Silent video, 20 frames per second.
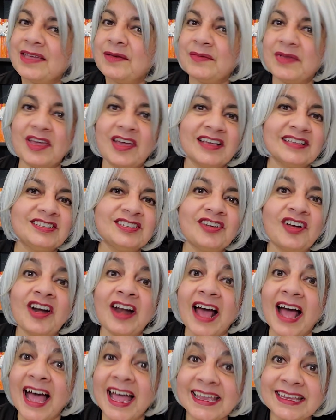Because your
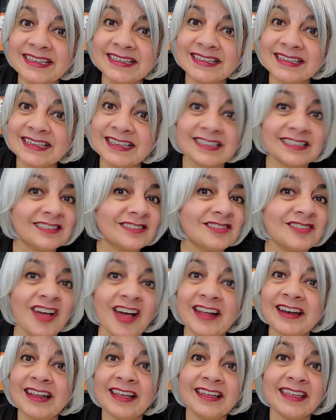height is
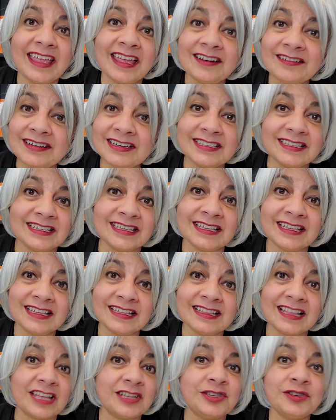not a guarantee
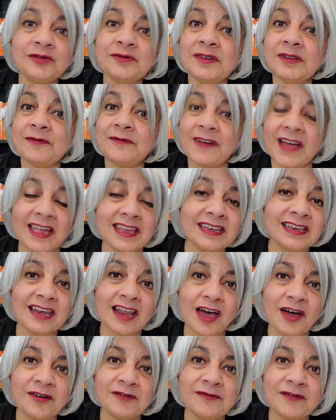that you will find
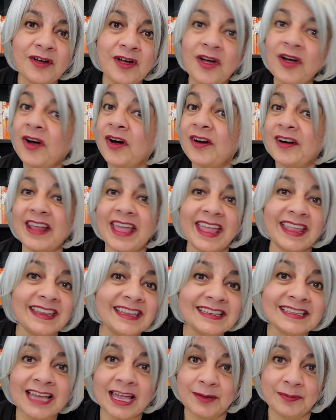love or
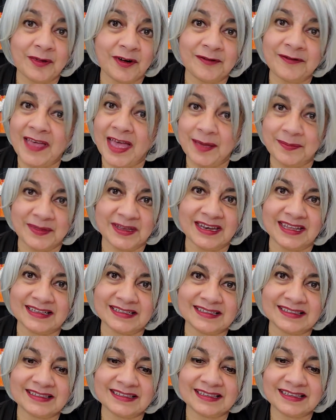any type of
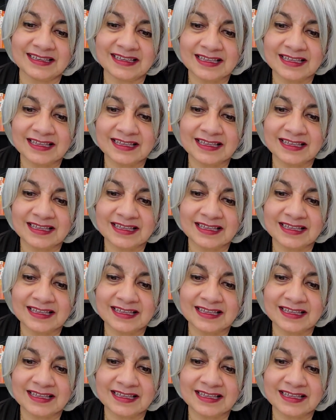happiness.